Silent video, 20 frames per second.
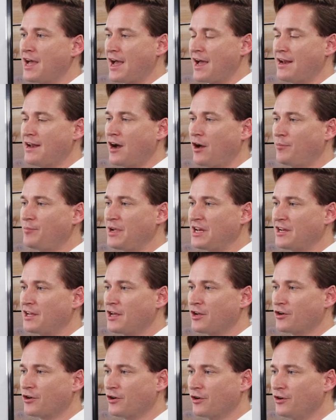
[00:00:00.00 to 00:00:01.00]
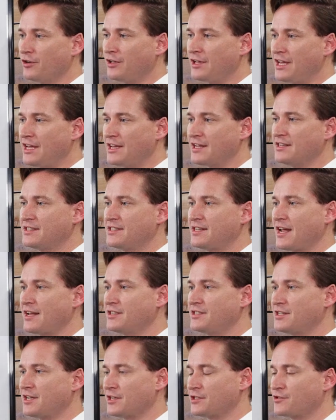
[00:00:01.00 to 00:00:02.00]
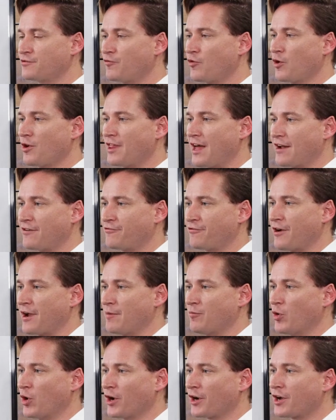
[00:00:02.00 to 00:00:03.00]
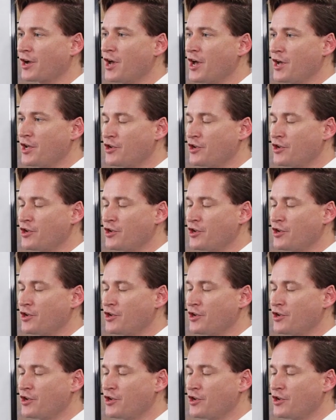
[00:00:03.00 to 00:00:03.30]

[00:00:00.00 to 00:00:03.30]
and helping get early consensus for that framework,